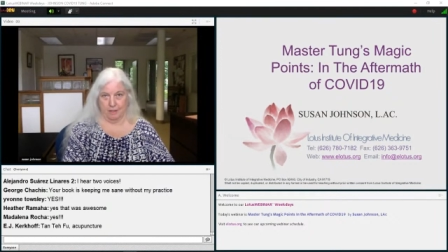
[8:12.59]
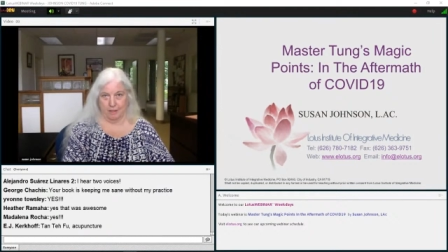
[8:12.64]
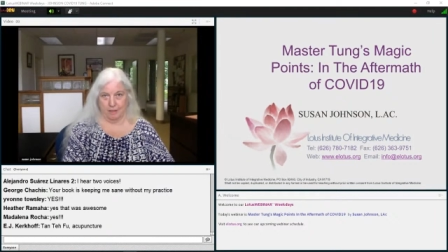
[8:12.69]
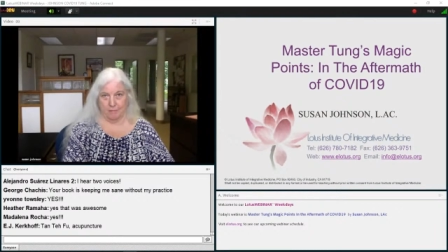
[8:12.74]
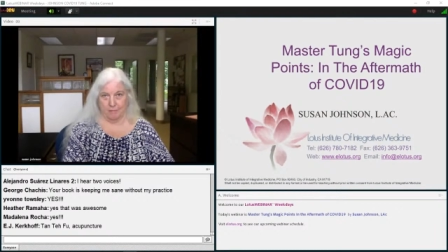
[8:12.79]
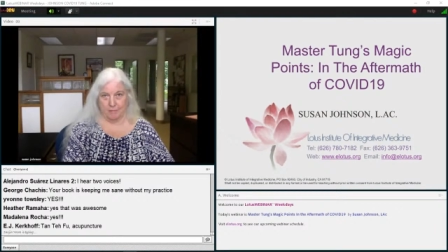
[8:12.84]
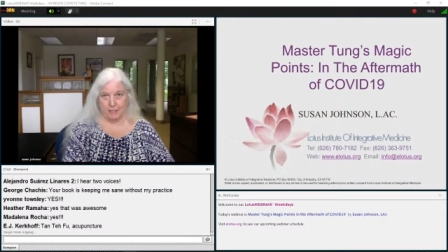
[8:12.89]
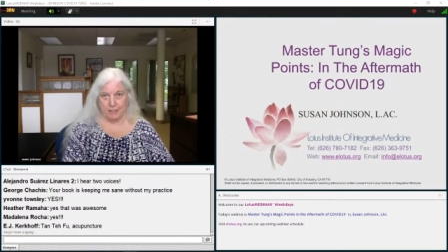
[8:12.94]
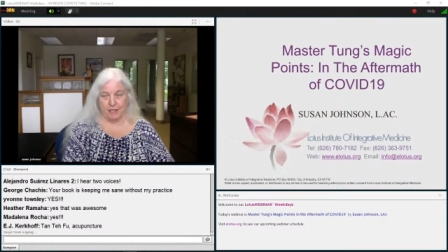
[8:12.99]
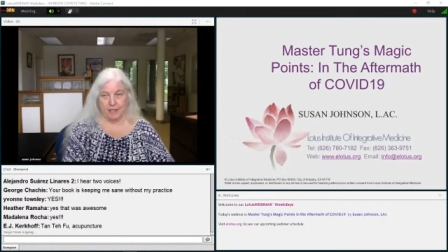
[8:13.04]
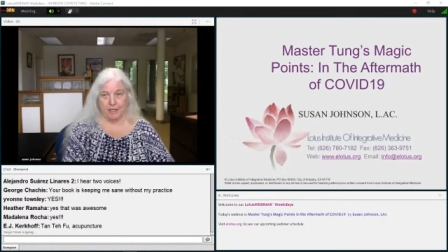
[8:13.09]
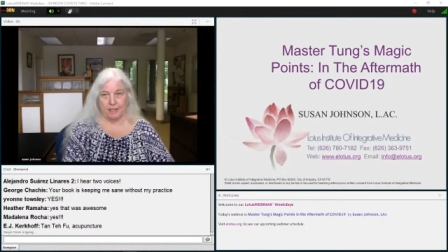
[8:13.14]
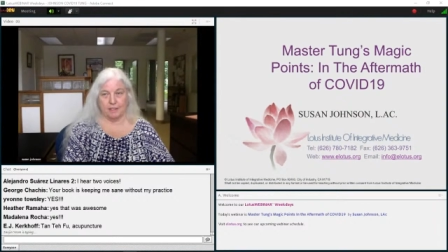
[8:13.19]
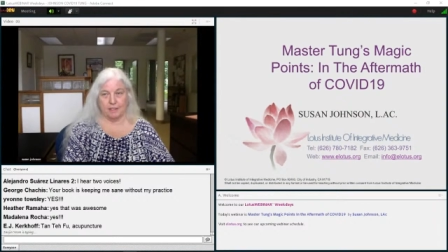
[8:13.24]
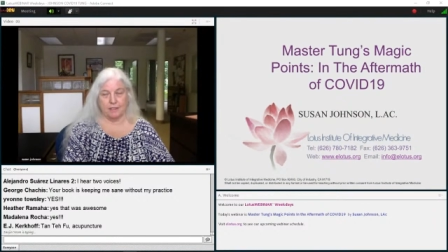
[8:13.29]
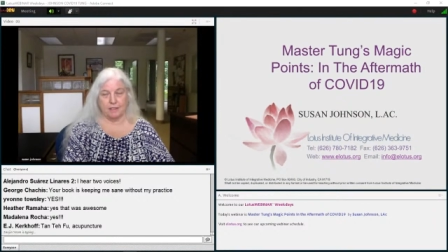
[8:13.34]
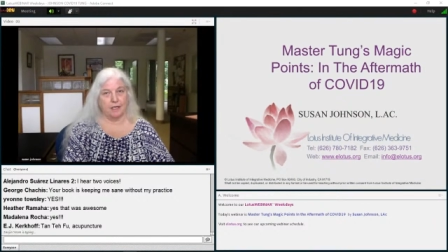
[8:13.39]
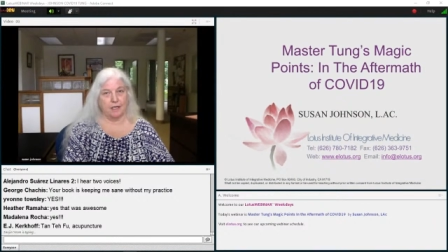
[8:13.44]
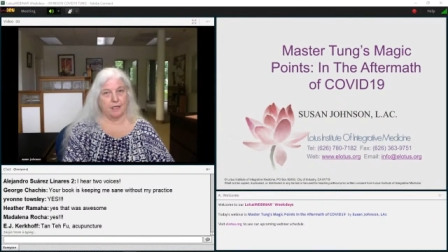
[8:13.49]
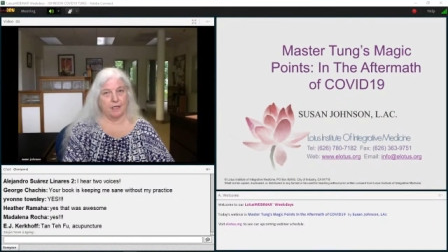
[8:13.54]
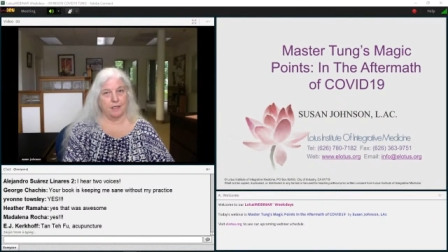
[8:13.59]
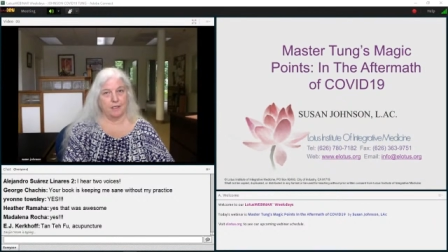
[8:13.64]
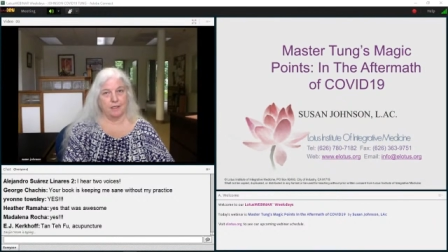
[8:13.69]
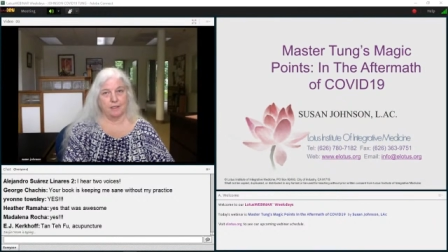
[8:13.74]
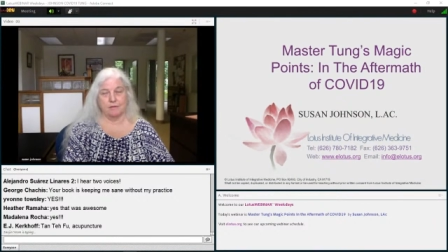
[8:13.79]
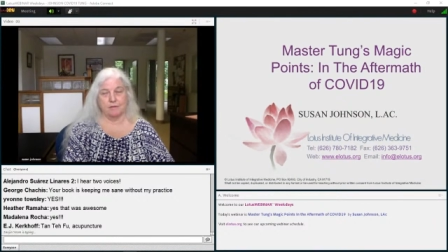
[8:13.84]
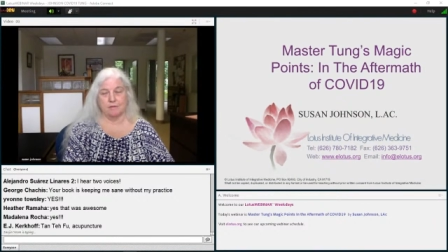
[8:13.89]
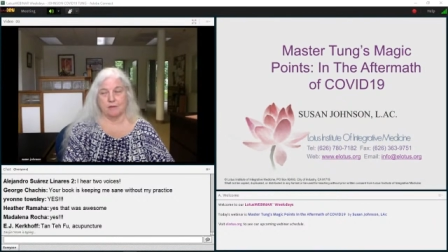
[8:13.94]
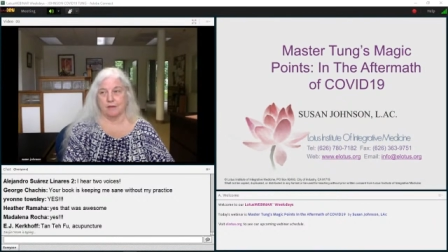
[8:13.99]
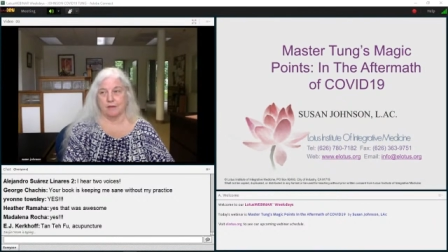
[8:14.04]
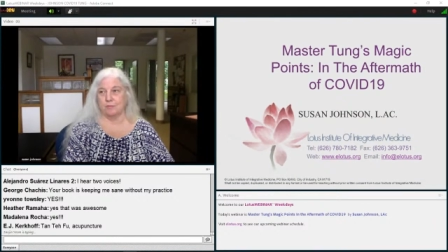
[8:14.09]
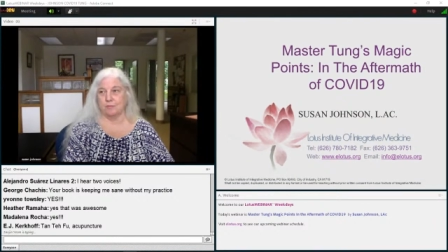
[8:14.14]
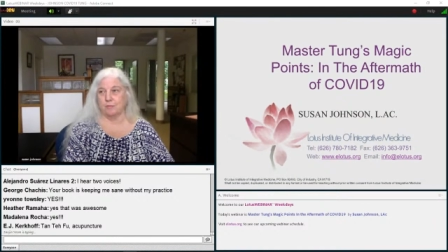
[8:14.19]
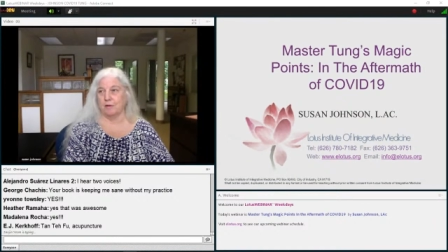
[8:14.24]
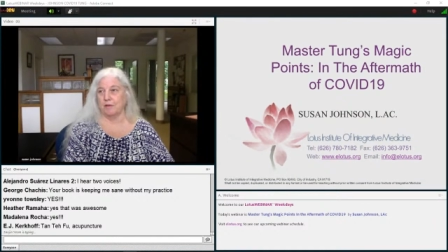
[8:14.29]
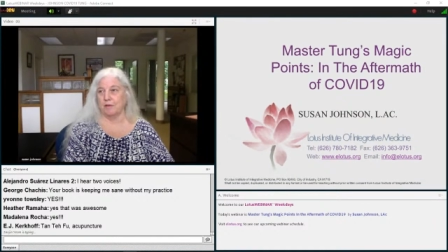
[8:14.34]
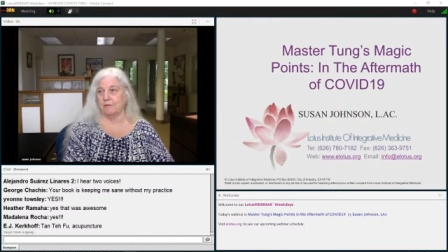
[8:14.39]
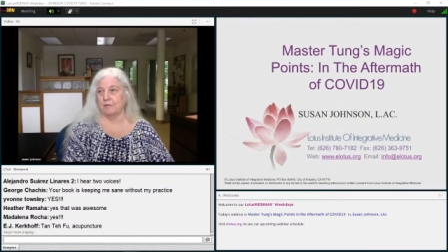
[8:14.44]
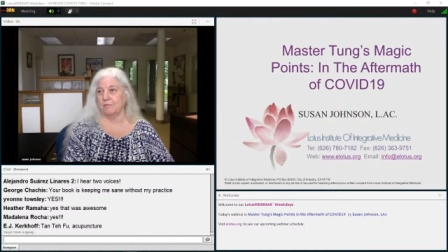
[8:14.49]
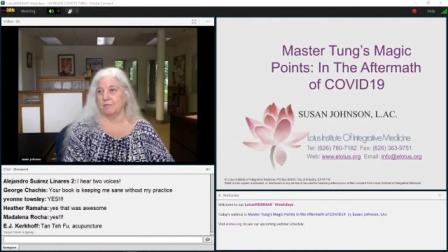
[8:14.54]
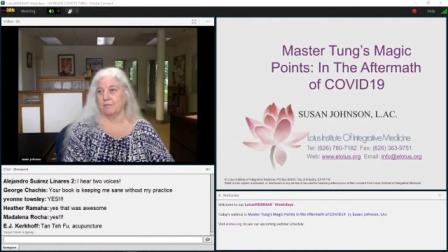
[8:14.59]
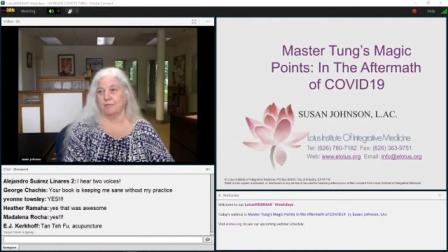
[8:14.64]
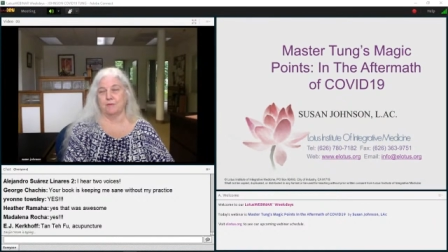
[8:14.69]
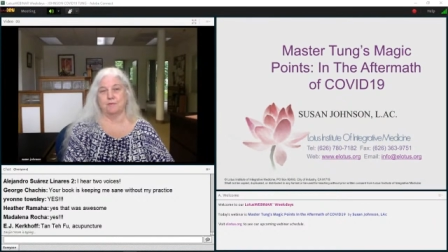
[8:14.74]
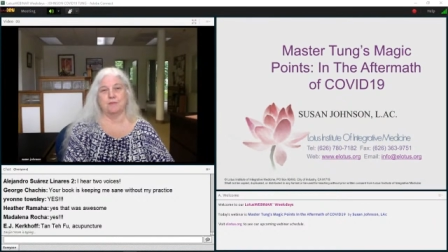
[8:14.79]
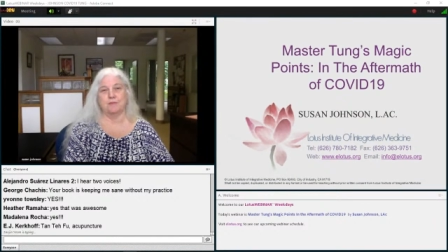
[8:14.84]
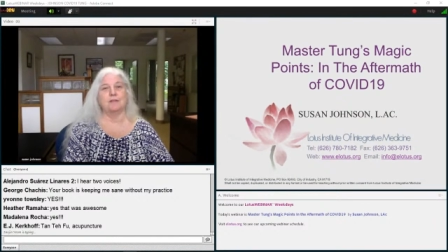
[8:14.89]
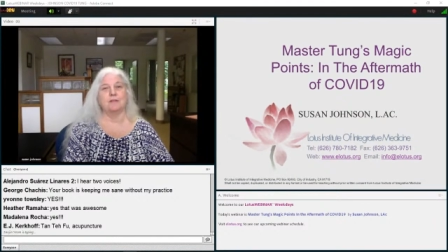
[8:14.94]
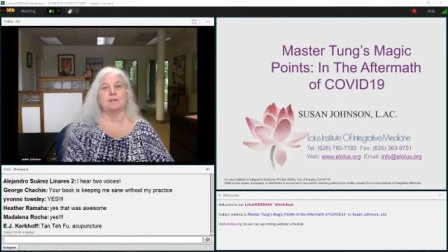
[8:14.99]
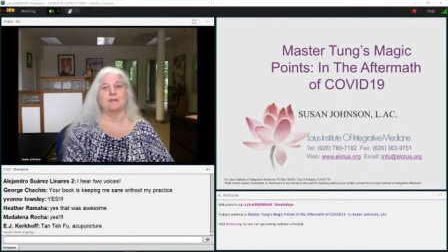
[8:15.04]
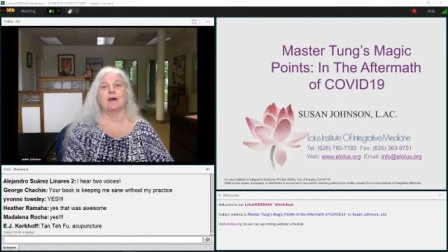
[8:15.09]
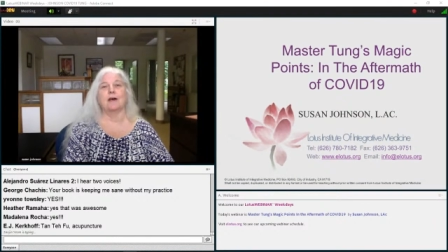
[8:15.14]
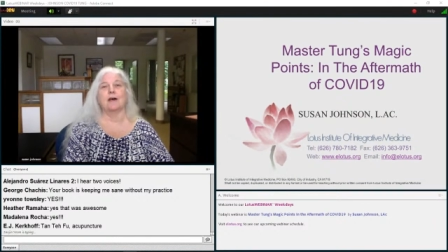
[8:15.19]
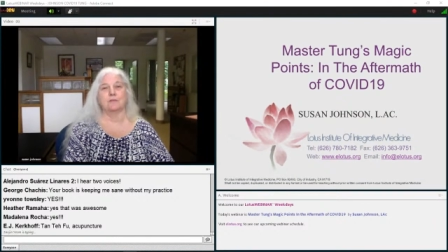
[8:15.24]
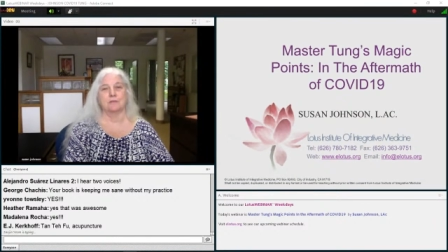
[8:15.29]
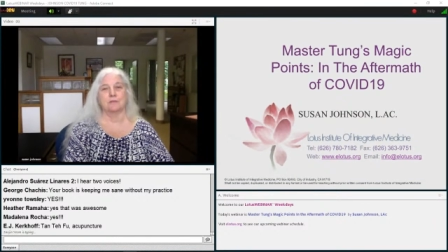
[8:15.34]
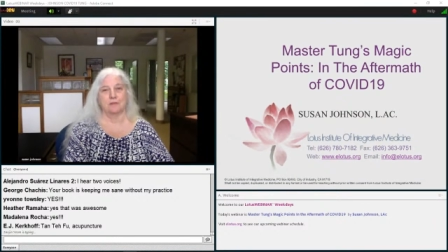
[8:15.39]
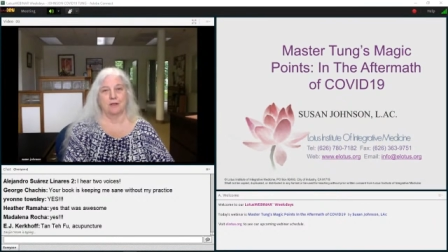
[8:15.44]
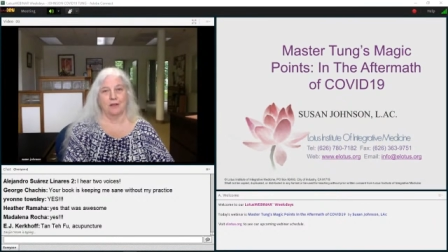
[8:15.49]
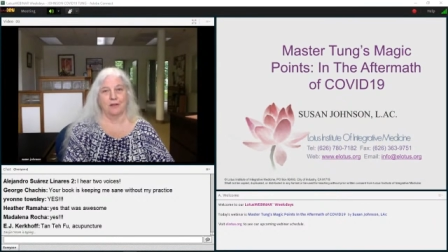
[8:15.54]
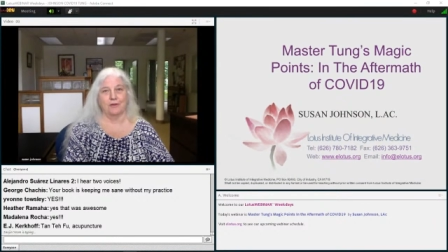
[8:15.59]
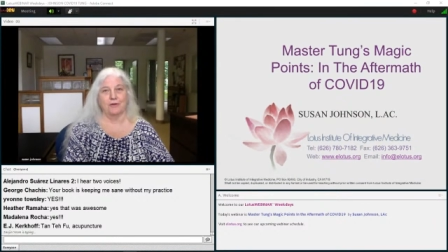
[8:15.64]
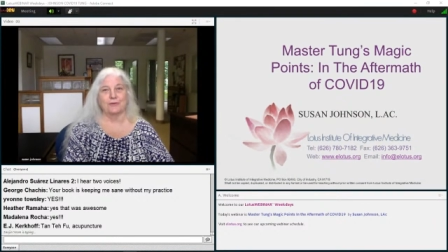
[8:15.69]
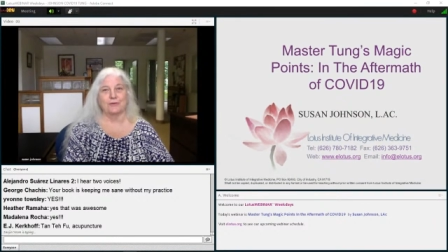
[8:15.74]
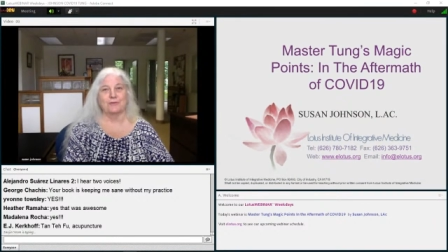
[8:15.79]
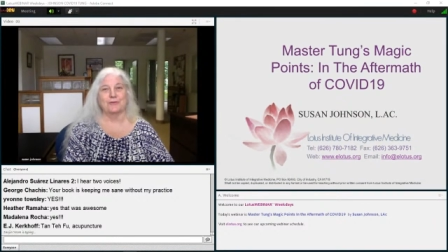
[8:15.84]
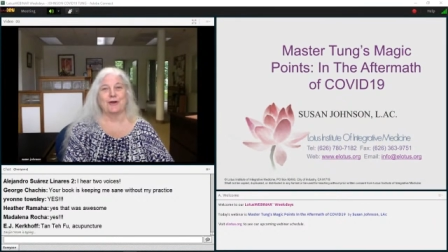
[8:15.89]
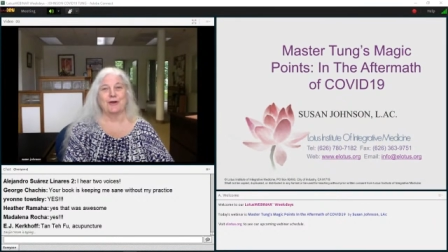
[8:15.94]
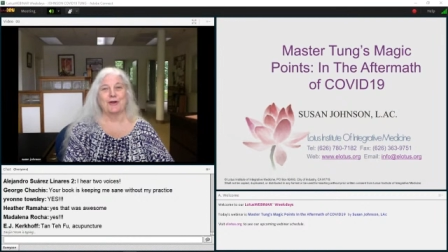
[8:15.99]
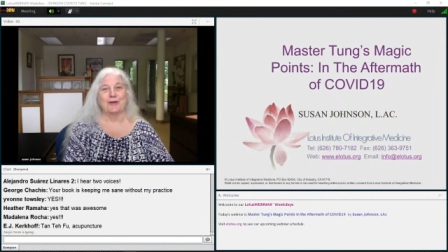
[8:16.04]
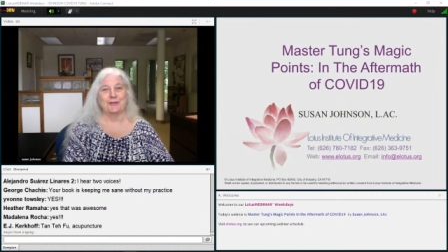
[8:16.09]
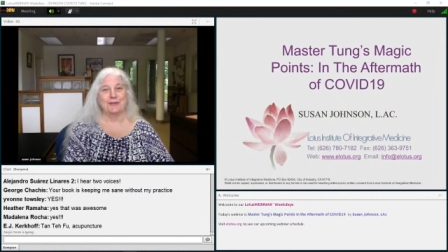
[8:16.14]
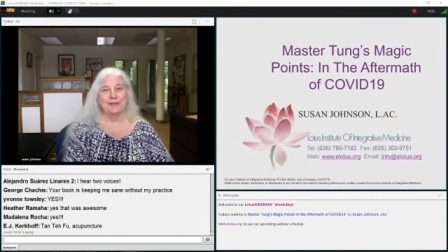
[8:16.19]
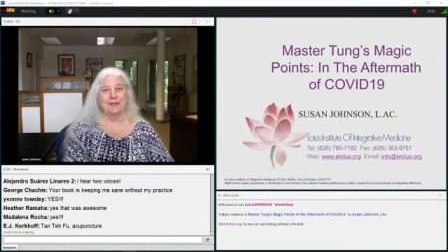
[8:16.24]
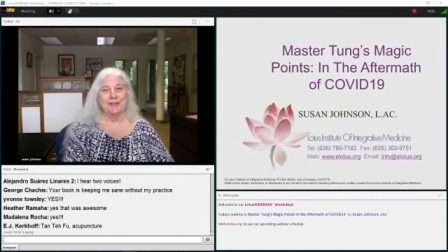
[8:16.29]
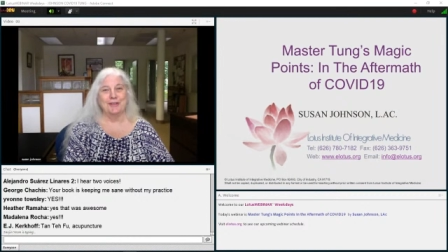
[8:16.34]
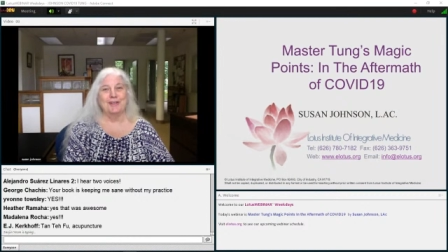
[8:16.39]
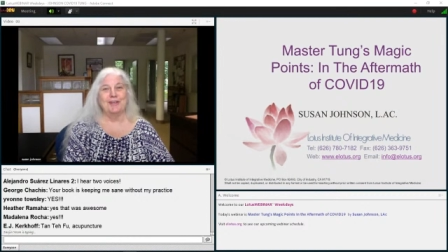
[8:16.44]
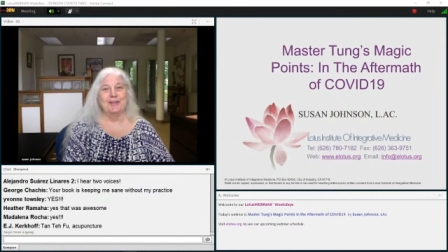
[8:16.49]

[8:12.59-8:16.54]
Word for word: I mean, I I, I spent fifteen thousand dollars on